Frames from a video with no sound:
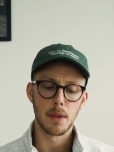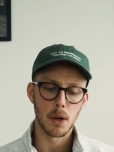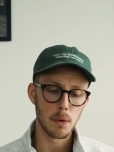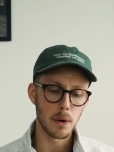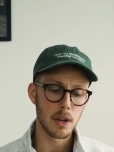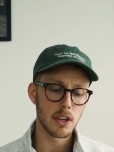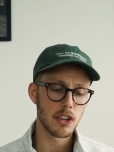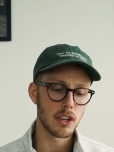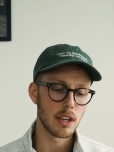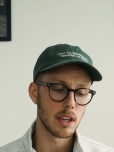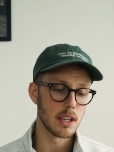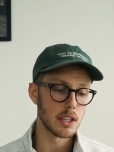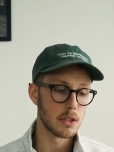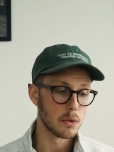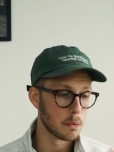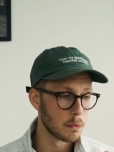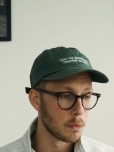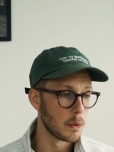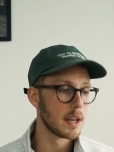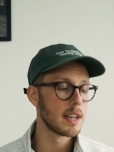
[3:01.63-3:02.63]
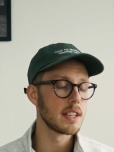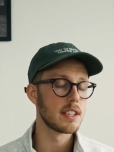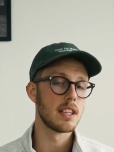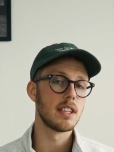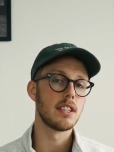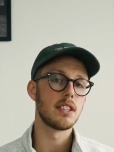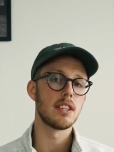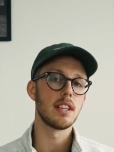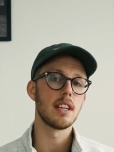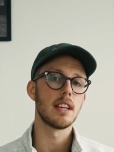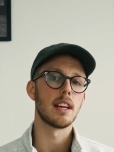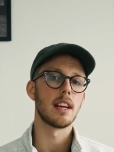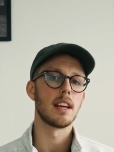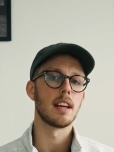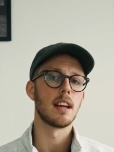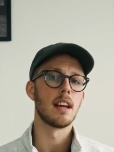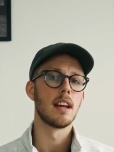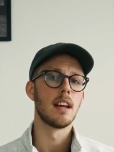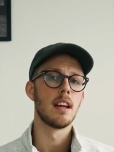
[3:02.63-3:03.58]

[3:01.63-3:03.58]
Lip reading: question is, what is he seeing?